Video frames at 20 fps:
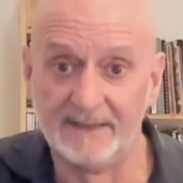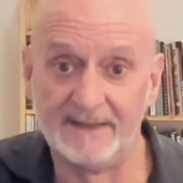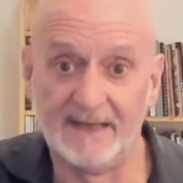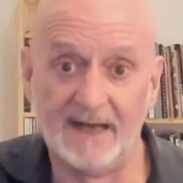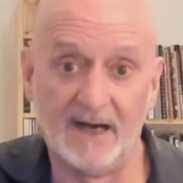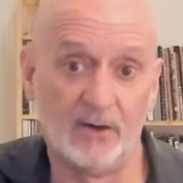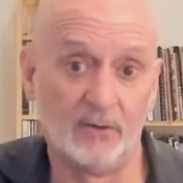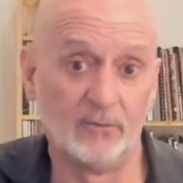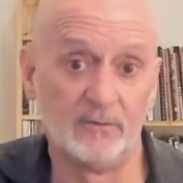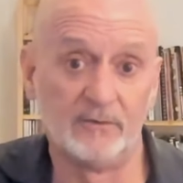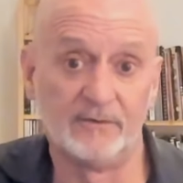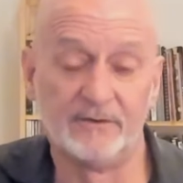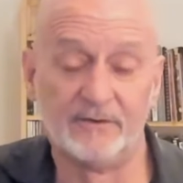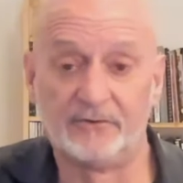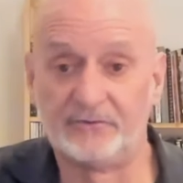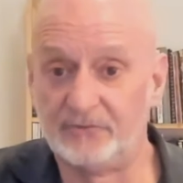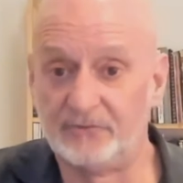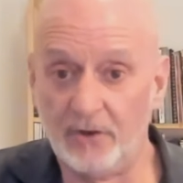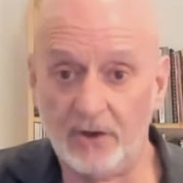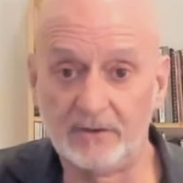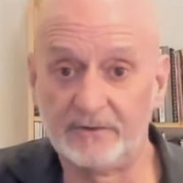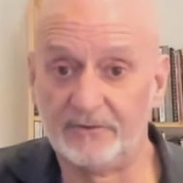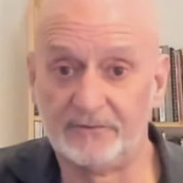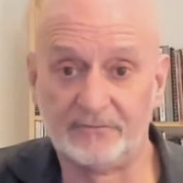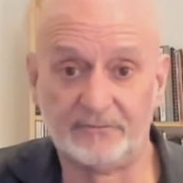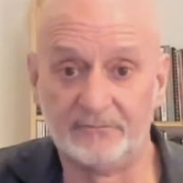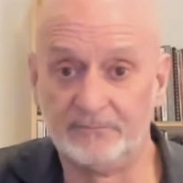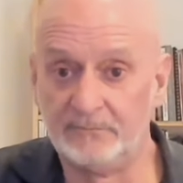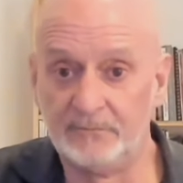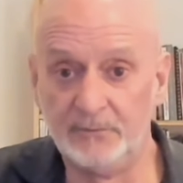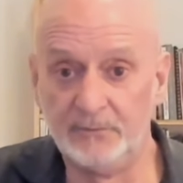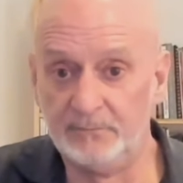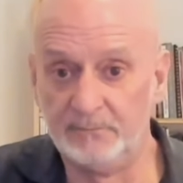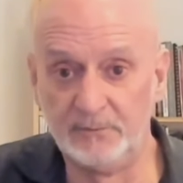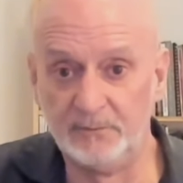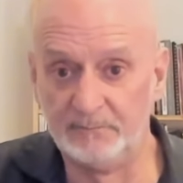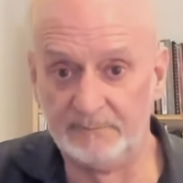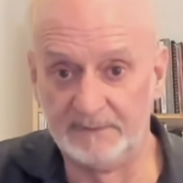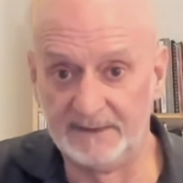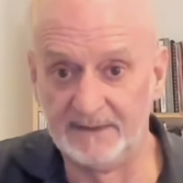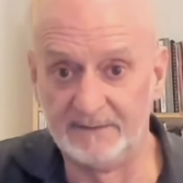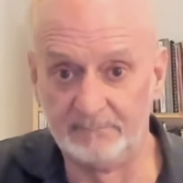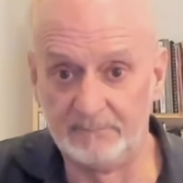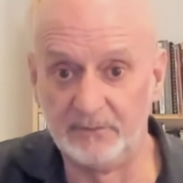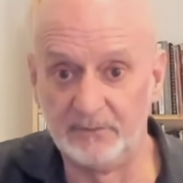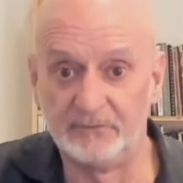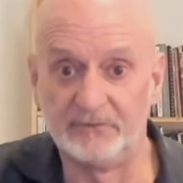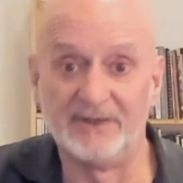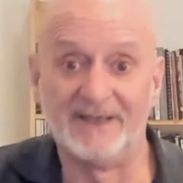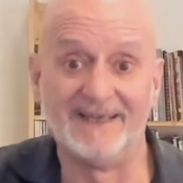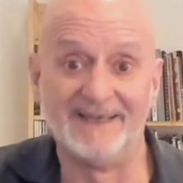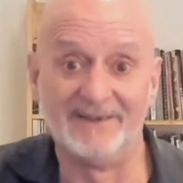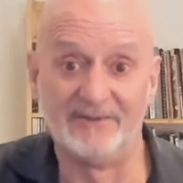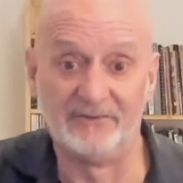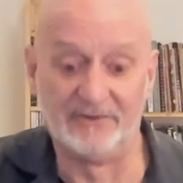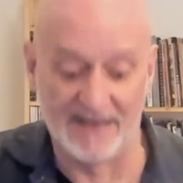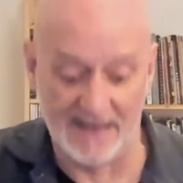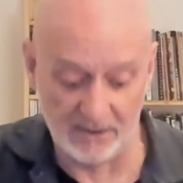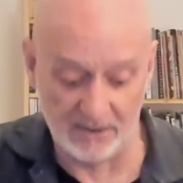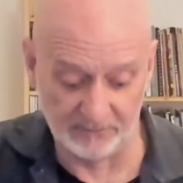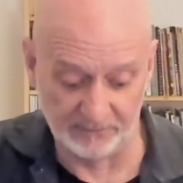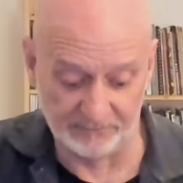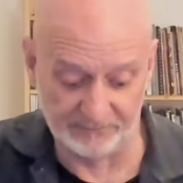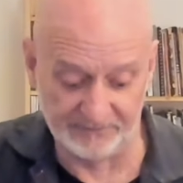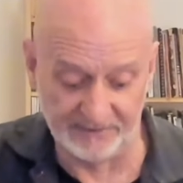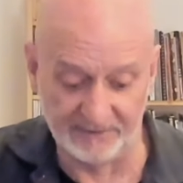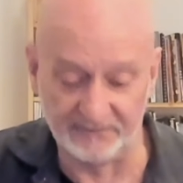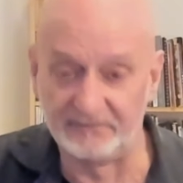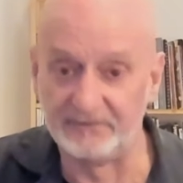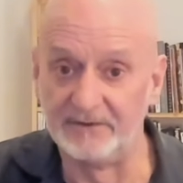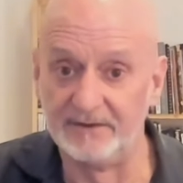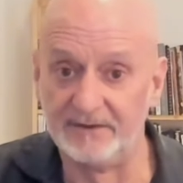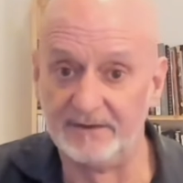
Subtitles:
Now, the strongest root movement in music is down a 5th.